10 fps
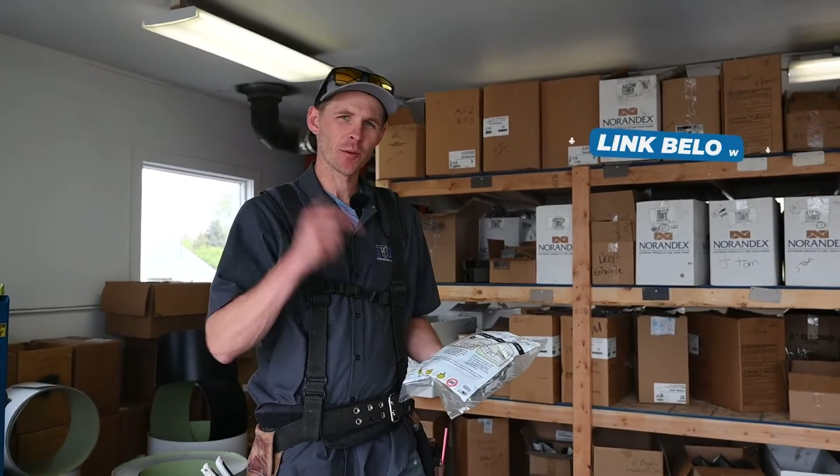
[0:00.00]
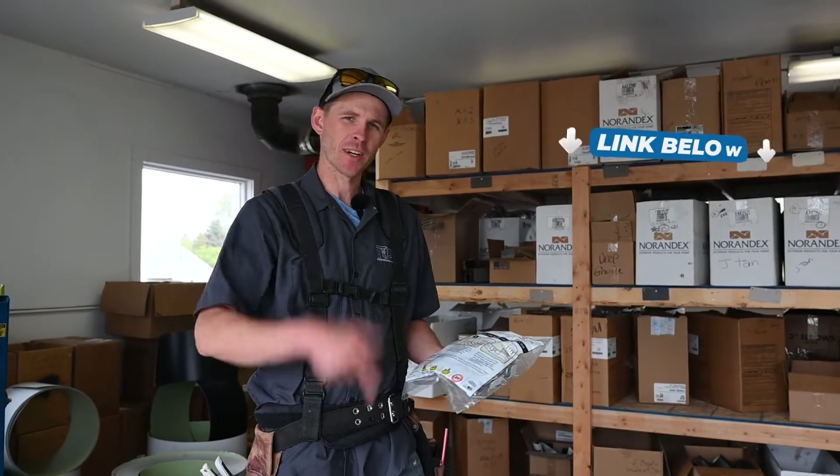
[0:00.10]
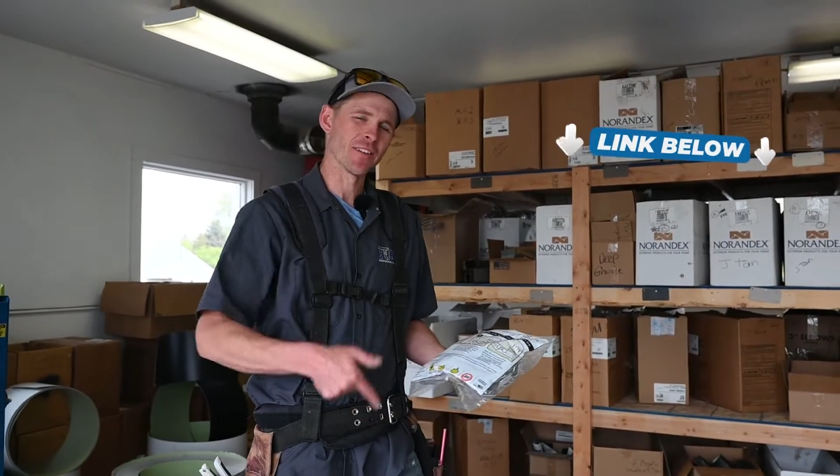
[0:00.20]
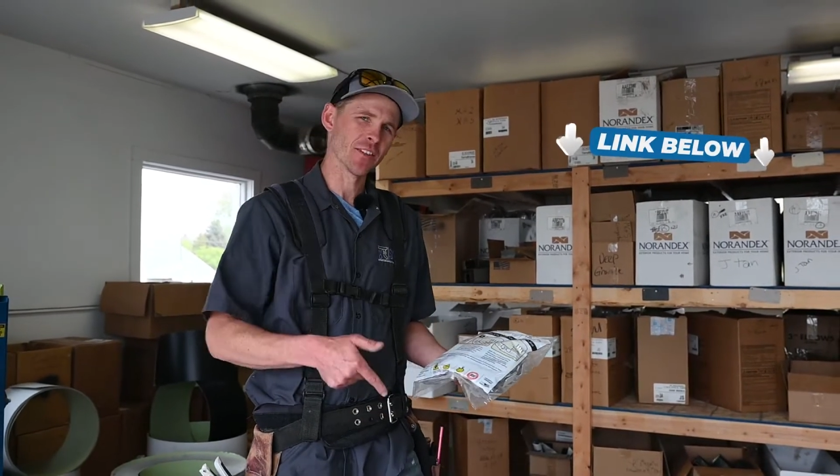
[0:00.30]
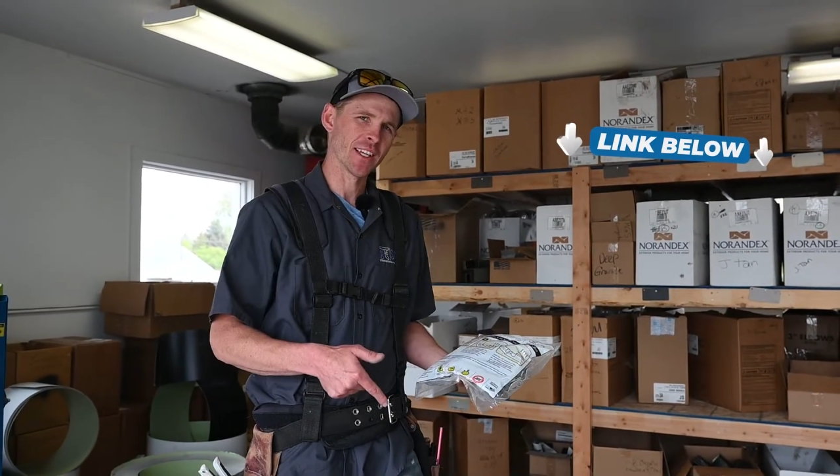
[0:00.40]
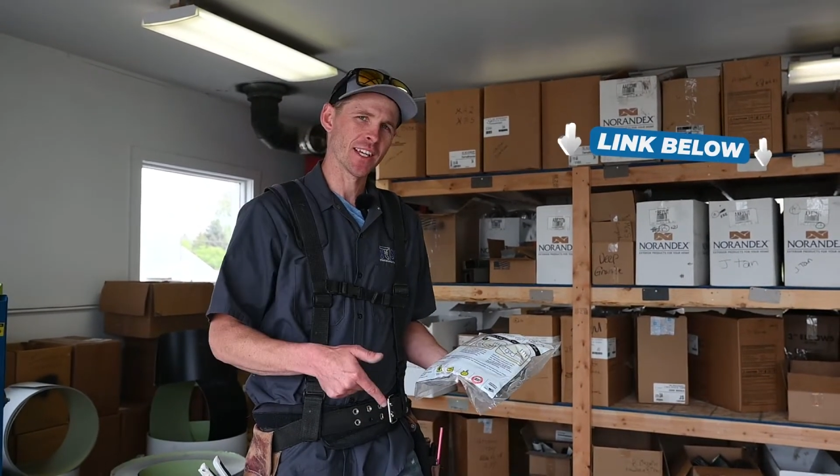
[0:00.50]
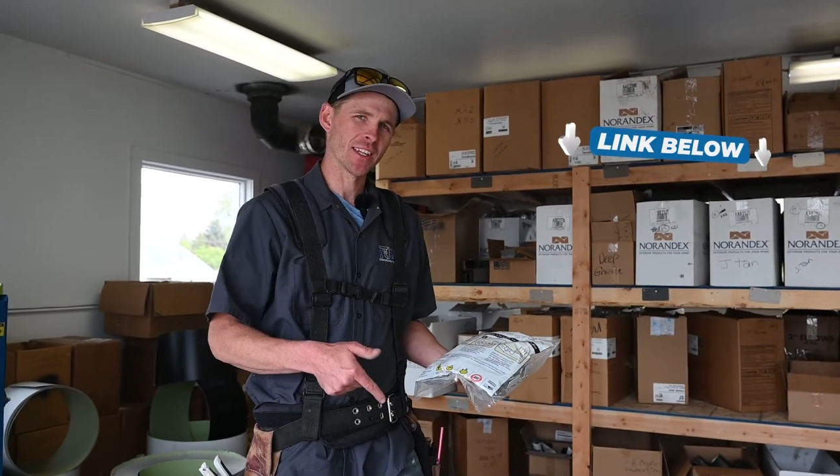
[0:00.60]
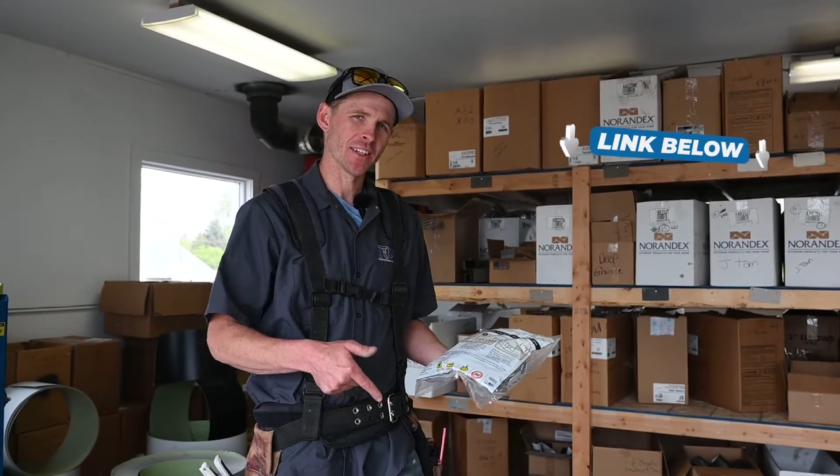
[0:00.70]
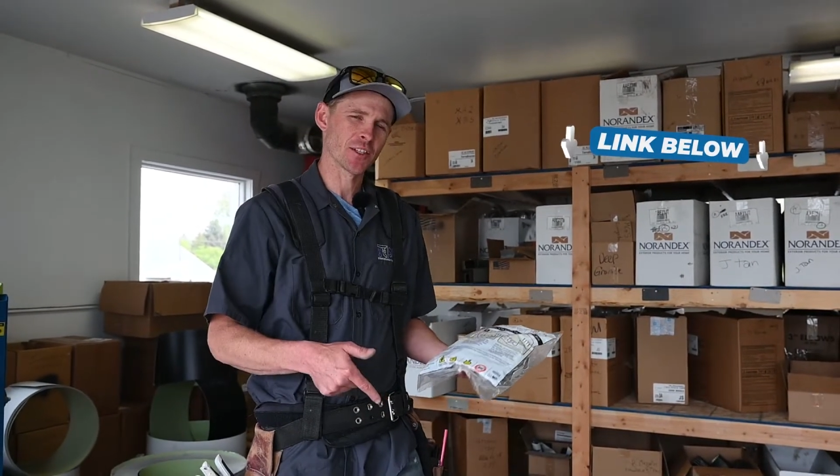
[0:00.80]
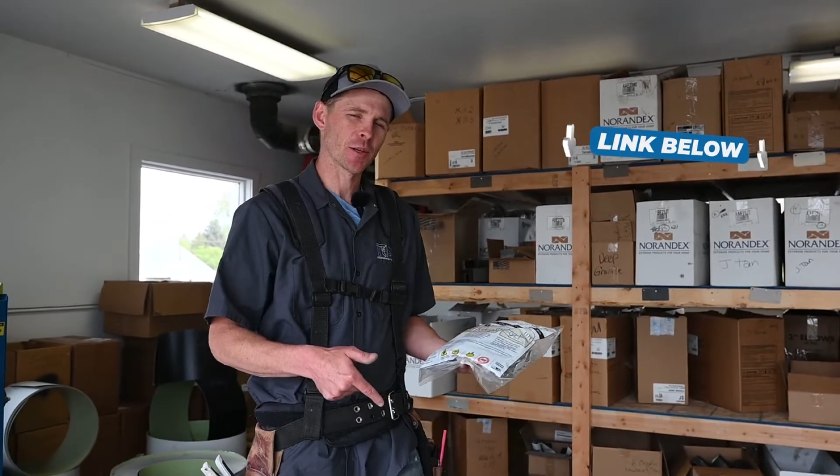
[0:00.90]
we're gonna have a link in
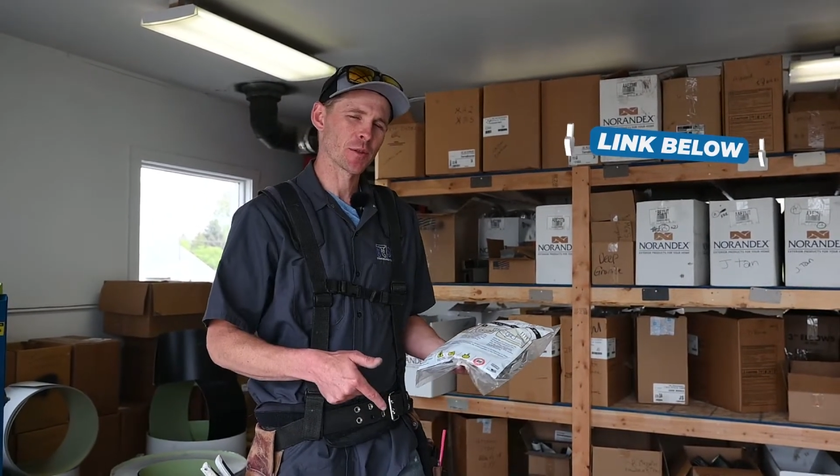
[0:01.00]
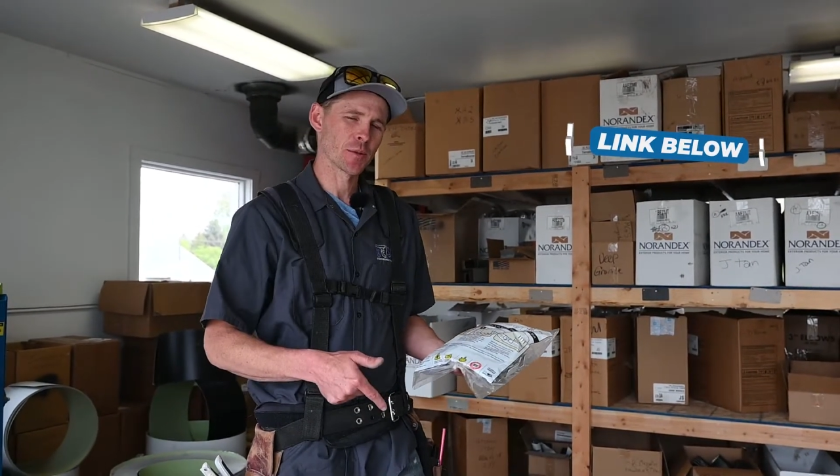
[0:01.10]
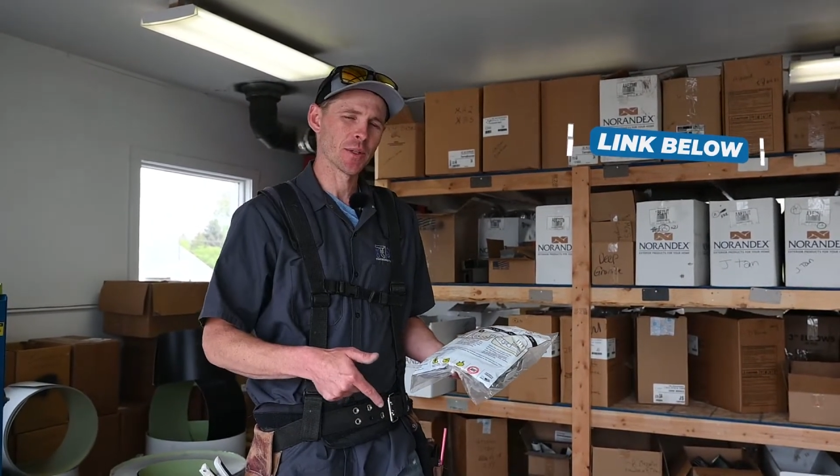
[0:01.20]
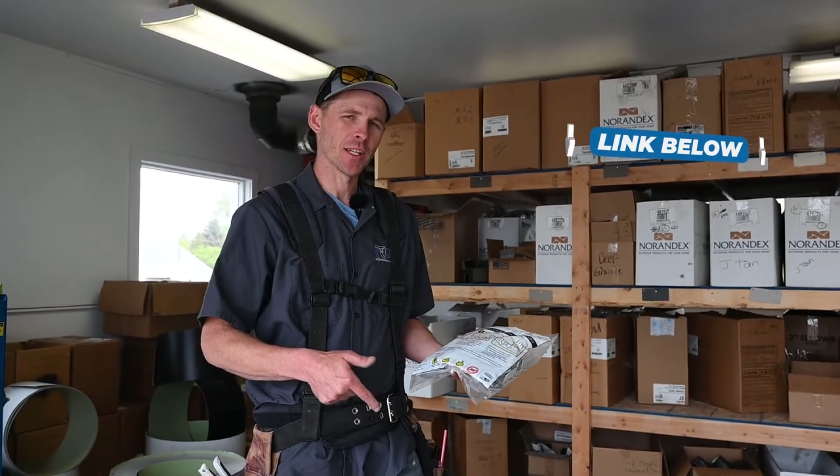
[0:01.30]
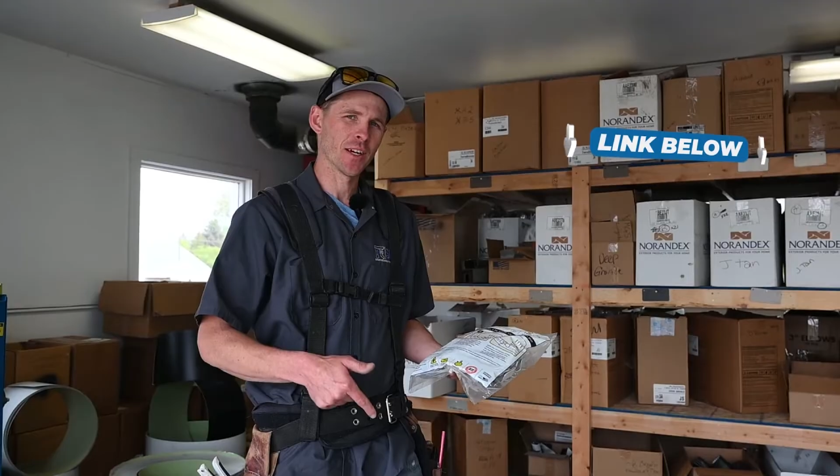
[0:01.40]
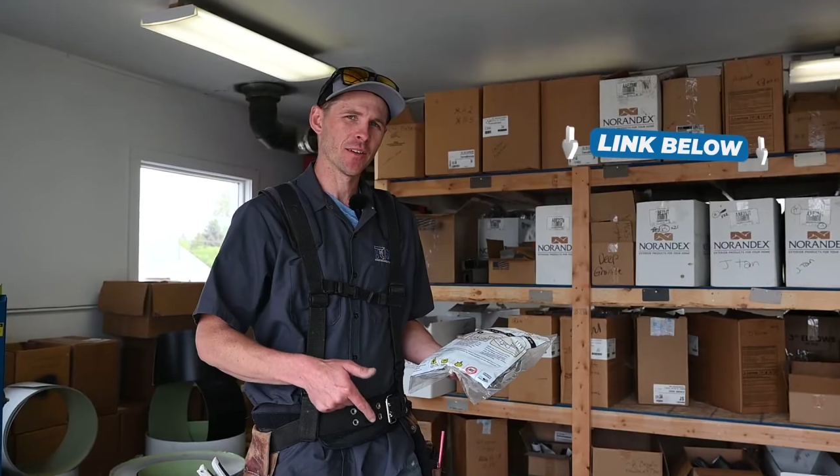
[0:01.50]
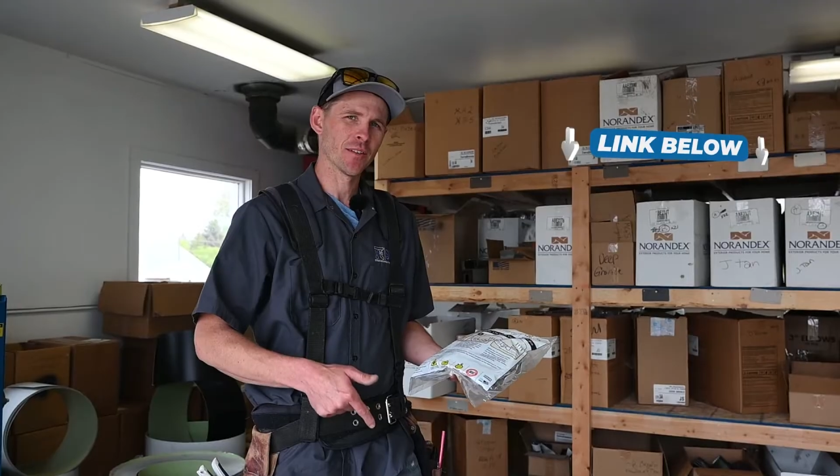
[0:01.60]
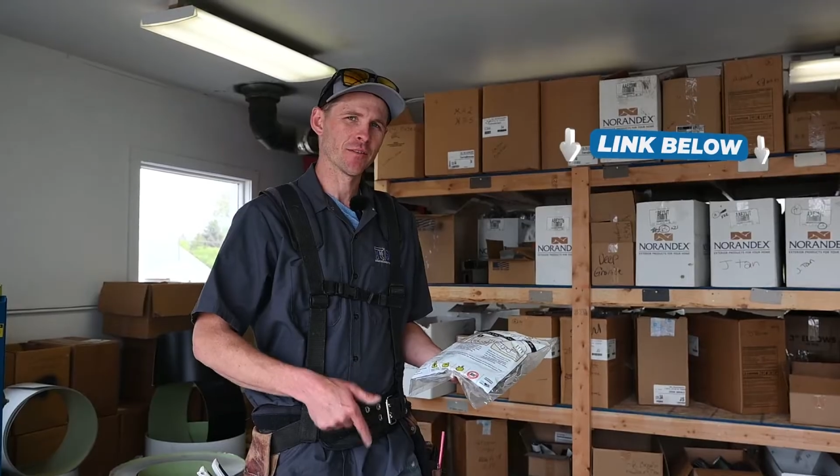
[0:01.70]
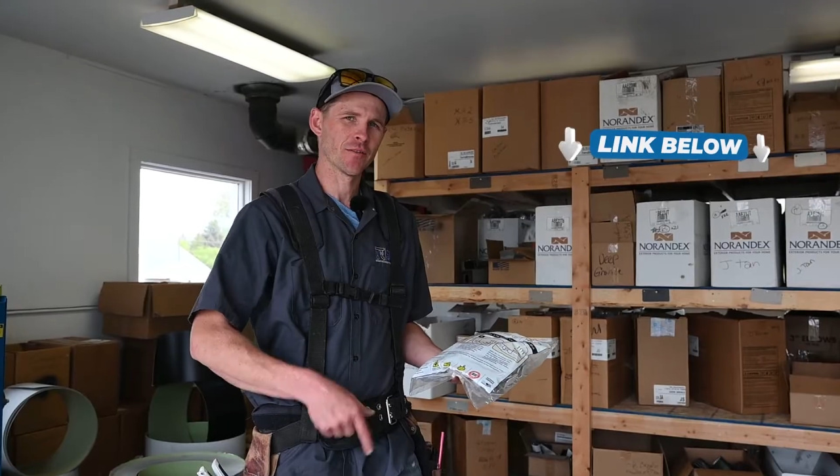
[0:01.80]
the description below